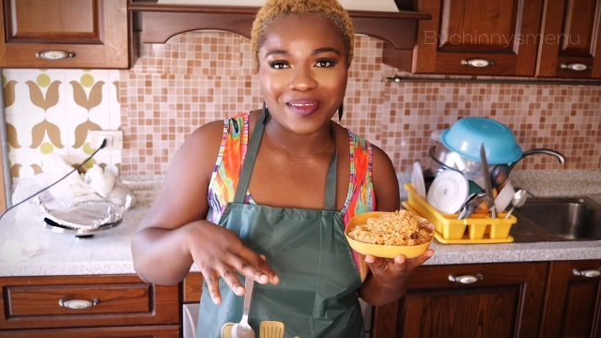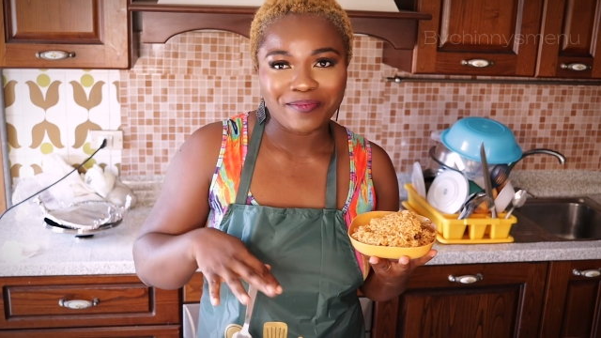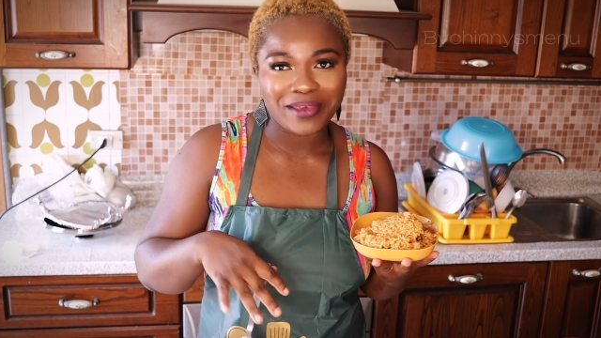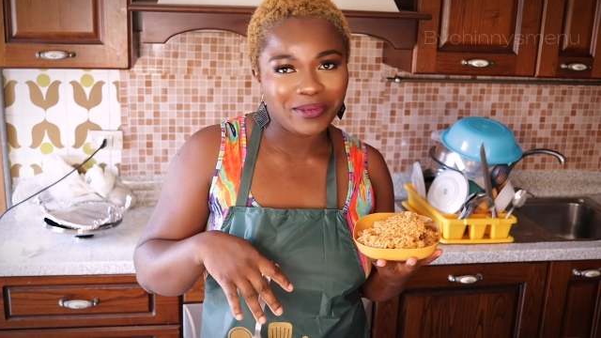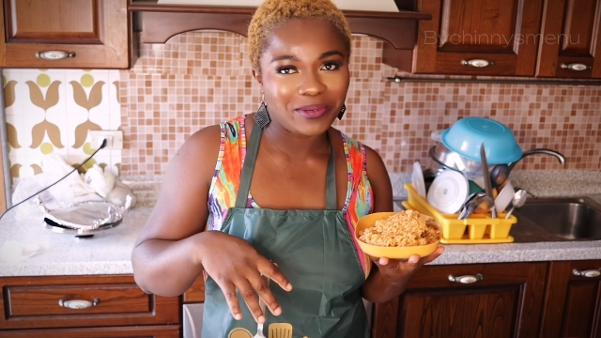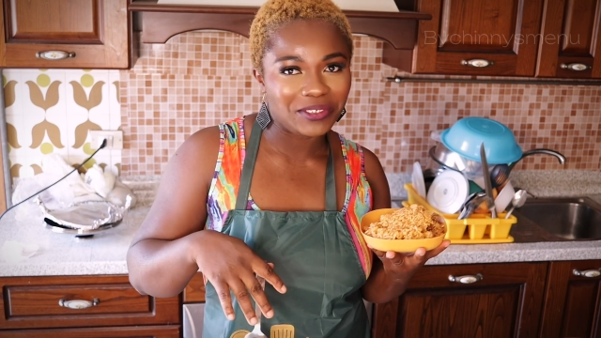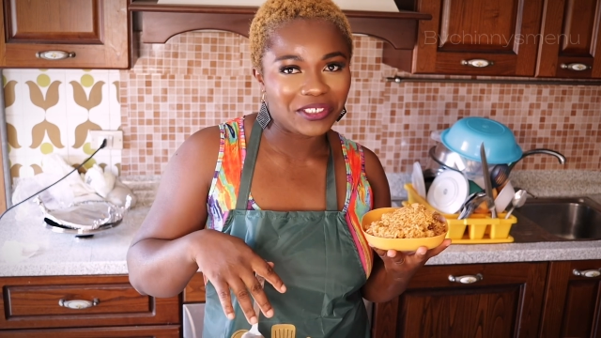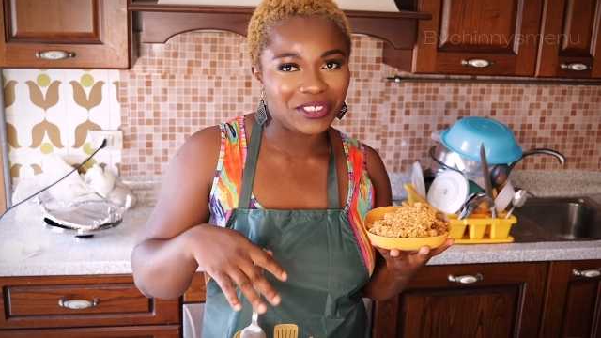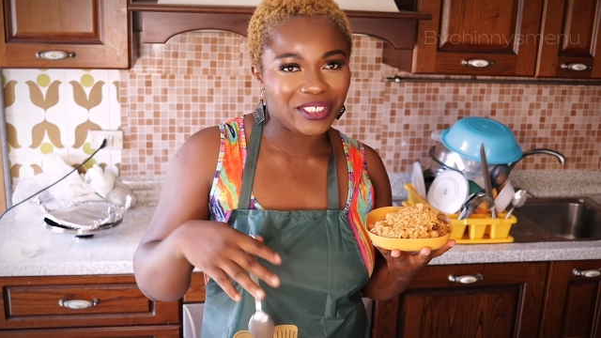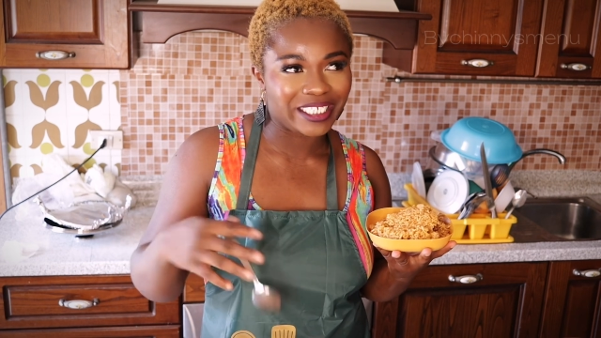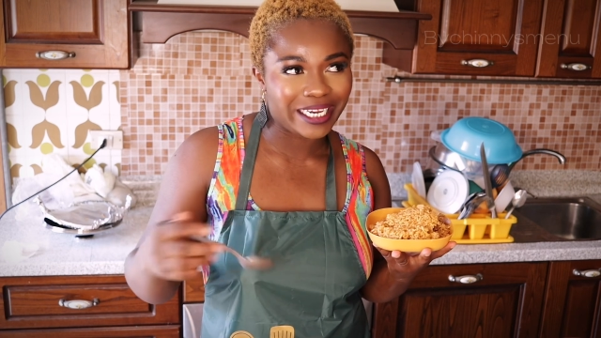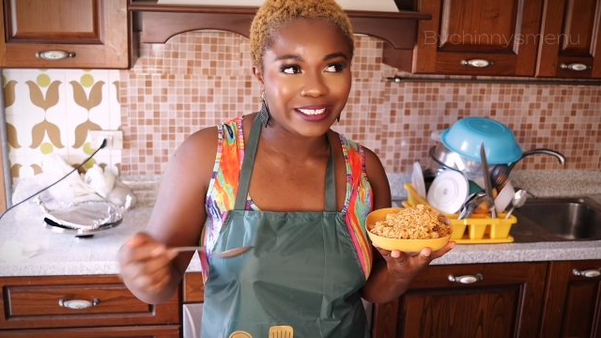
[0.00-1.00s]
maybe we
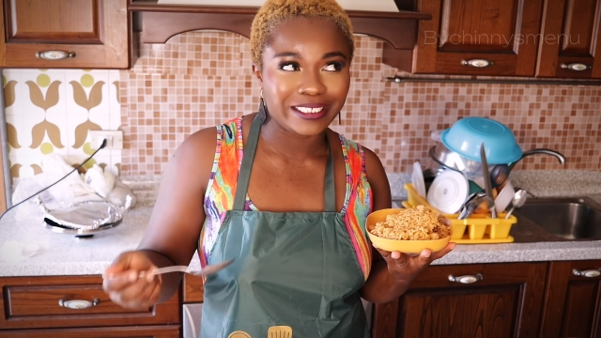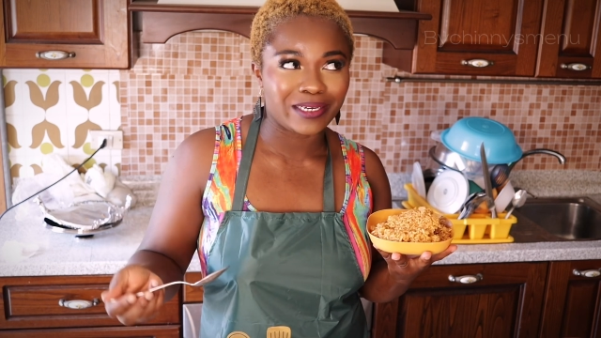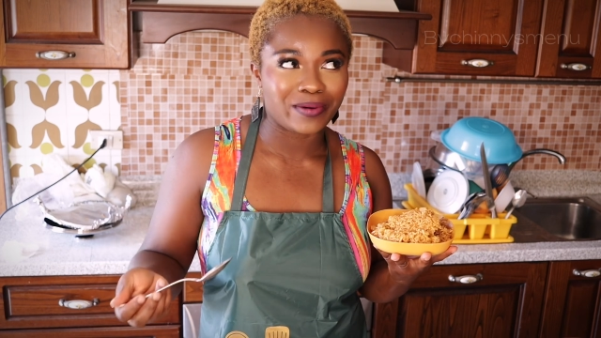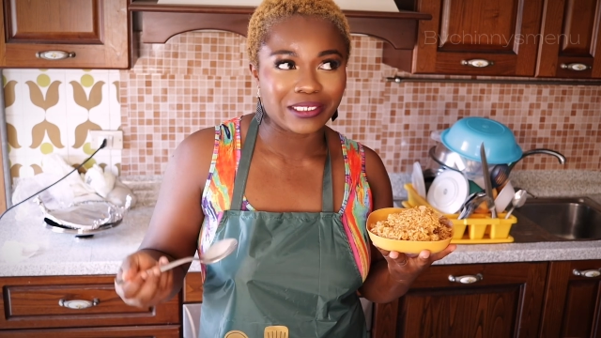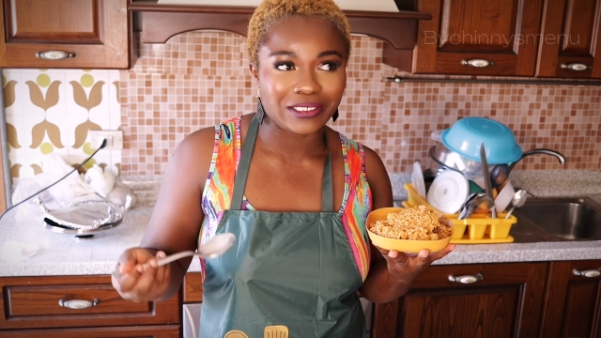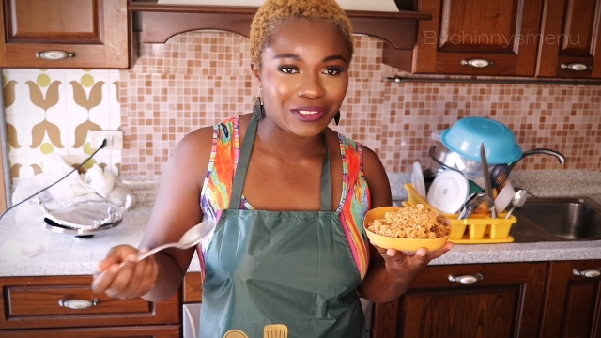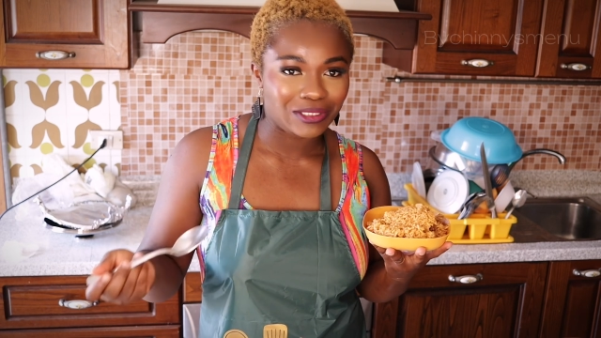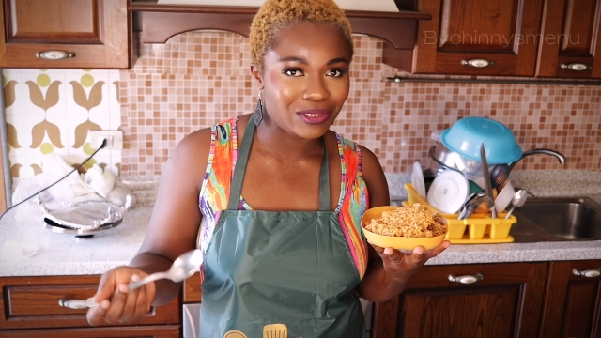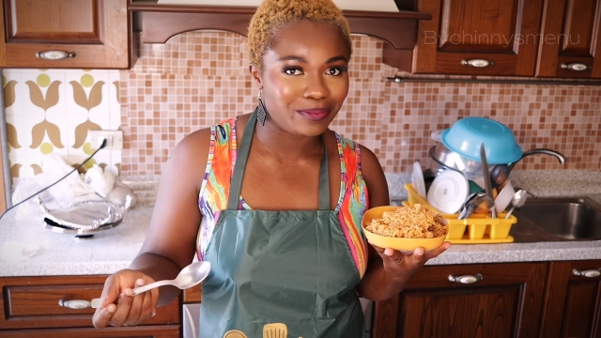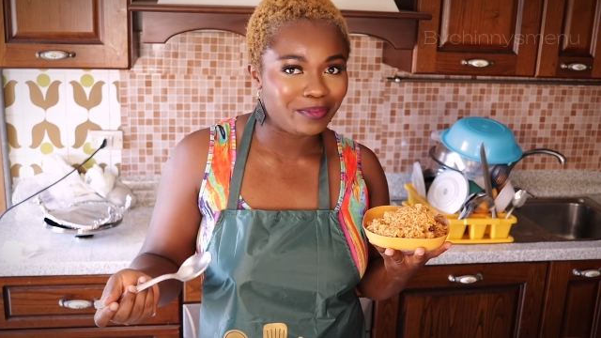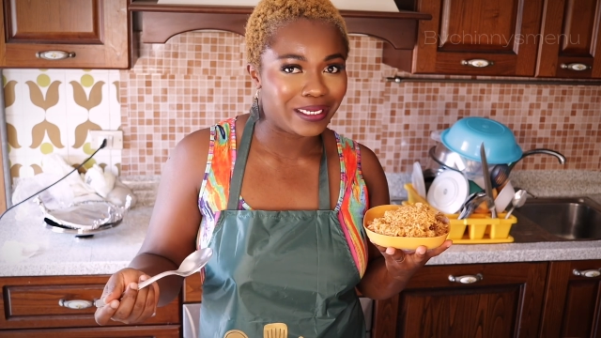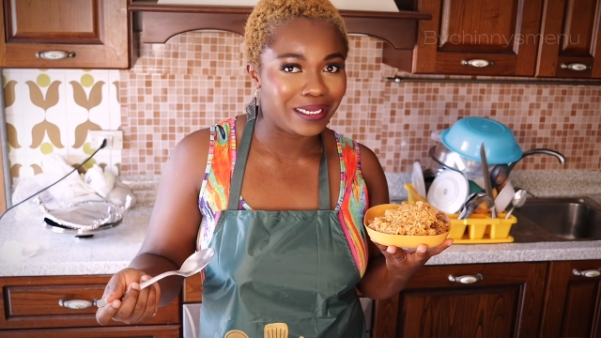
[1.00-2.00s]
should change our
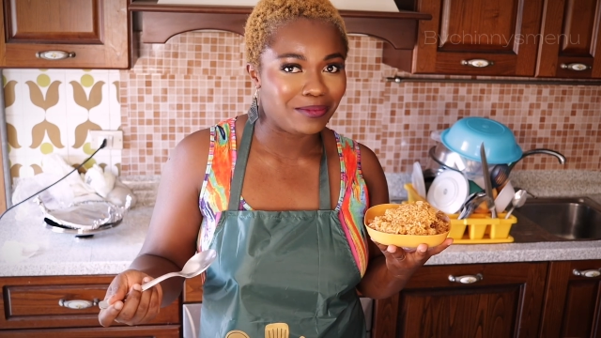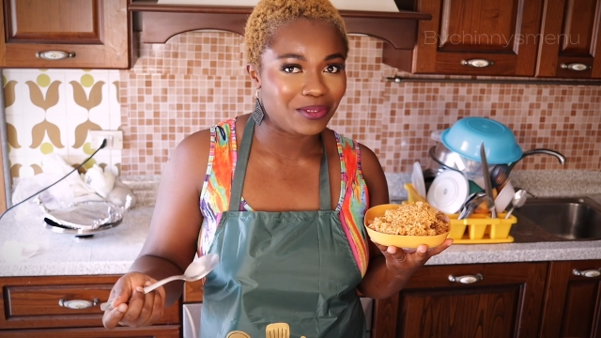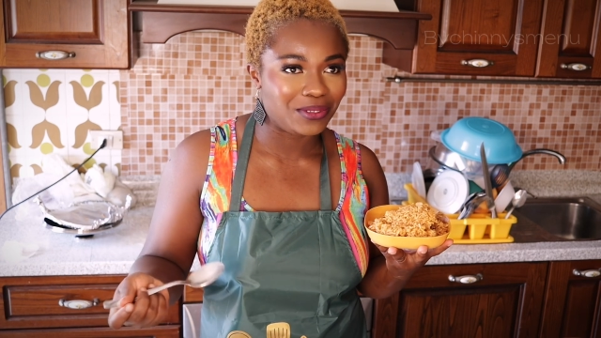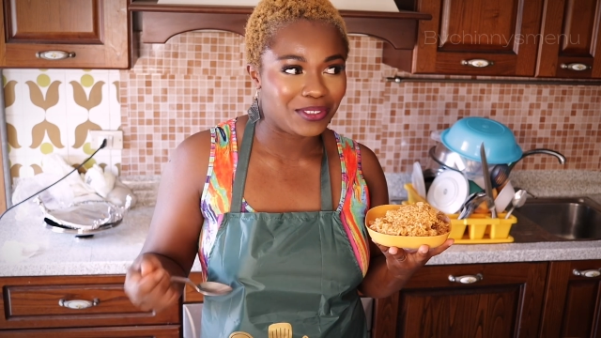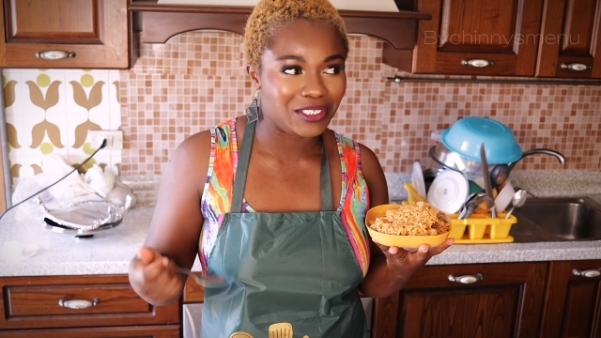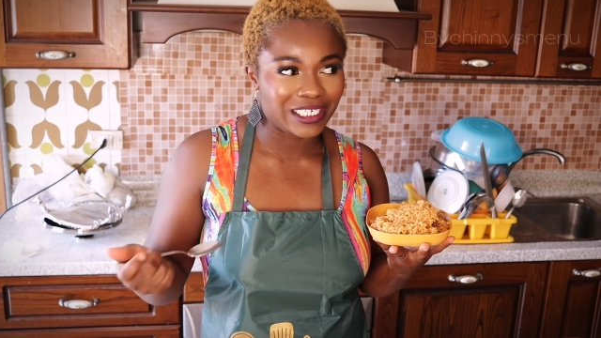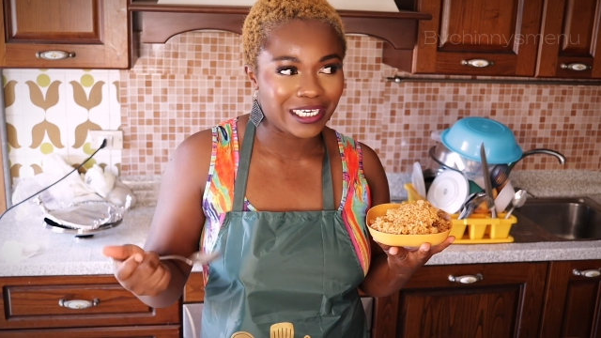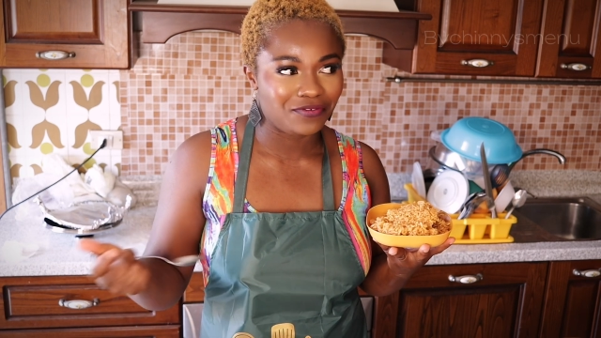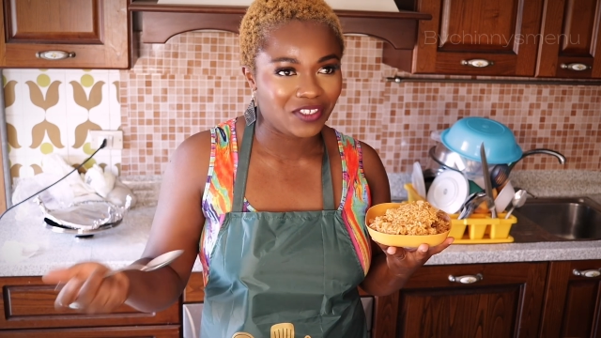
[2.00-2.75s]
YouTube name to Chef